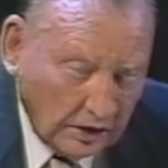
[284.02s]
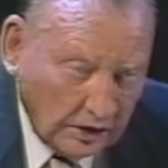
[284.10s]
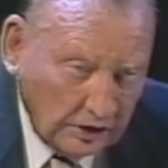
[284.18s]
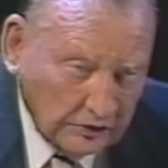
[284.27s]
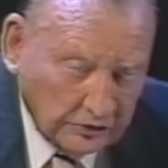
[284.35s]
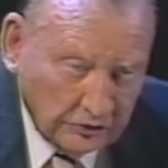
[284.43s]

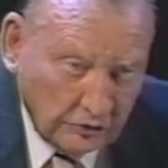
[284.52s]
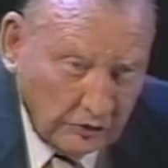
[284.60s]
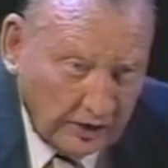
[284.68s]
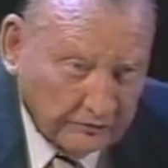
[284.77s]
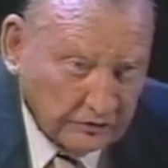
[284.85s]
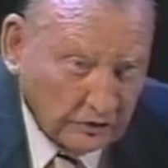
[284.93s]
he said, you
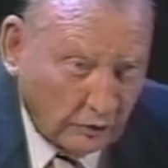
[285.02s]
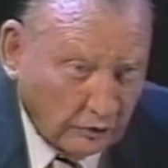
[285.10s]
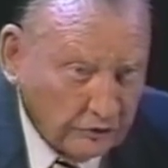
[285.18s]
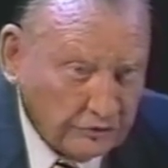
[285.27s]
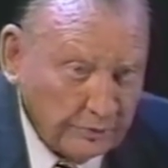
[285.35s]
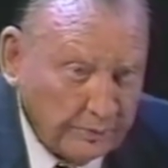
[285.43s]
have to go to
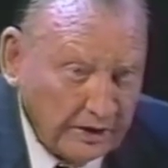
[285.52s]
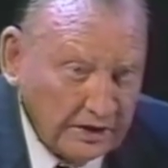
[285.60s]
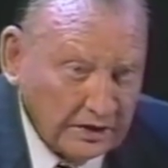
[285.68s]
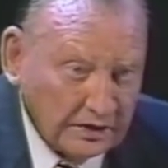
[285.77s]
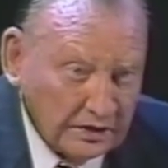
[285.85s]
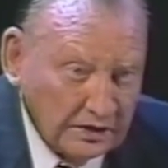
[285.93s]

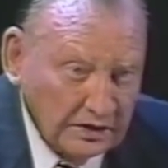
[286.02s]
Japan.